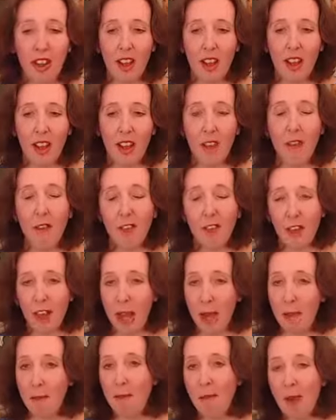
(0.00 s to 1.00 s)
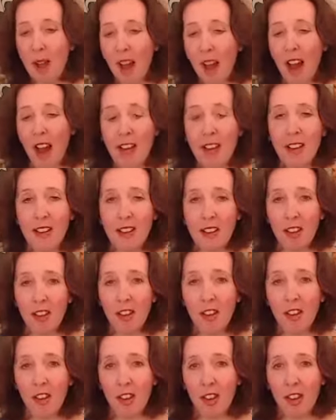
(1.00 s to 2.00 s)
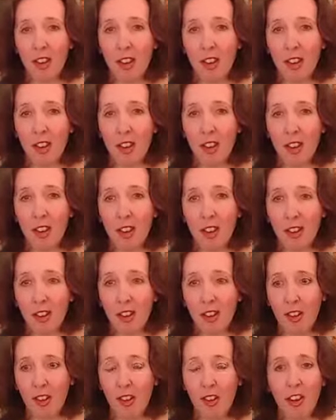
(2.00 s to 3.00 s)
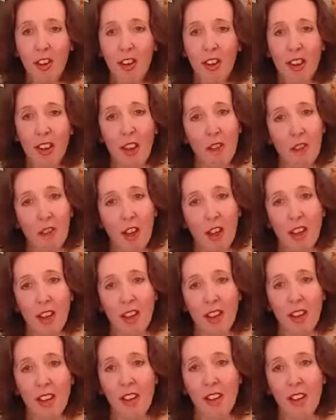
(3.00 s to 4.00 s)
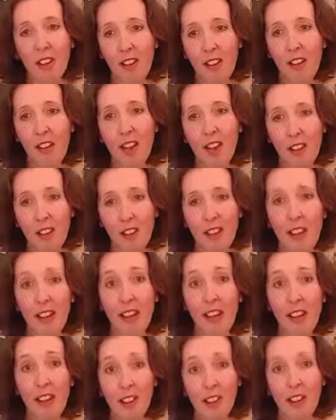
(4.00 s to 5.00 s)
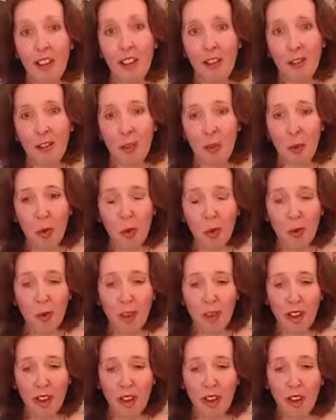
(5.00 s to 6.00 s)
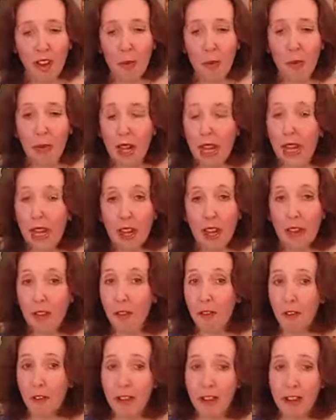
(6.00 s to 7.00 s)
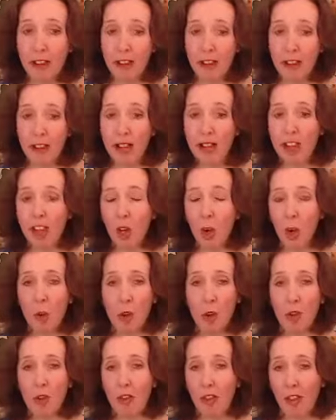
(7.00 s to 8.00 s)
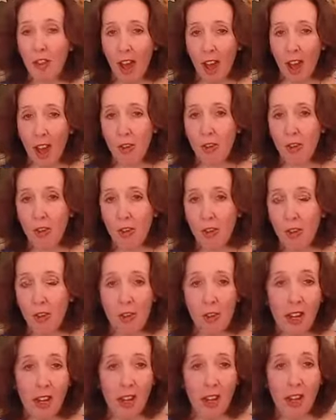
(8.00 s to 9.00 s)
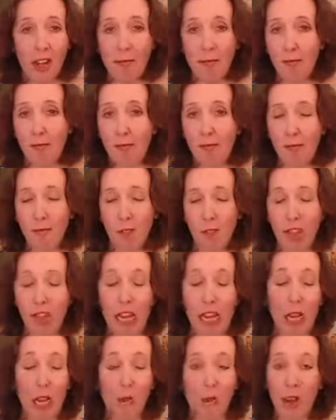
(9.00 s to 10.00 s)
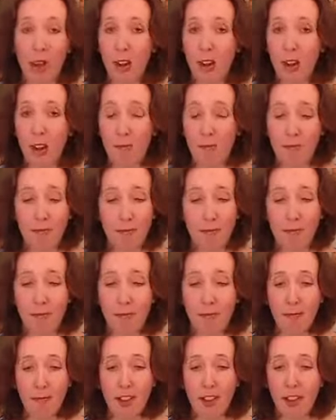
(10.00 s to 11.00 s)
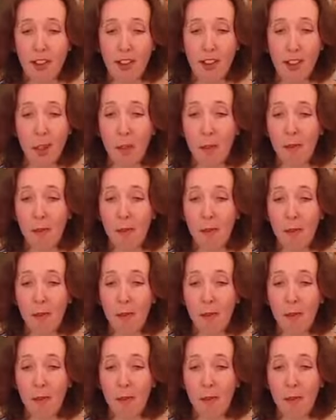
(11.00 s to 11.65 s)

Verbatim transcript: If it's him, I tend to suddenly have the idea that he's needing the answer for. But he cannot find it. He can wander around the house trying to find it, thinking about it. It doesn't come.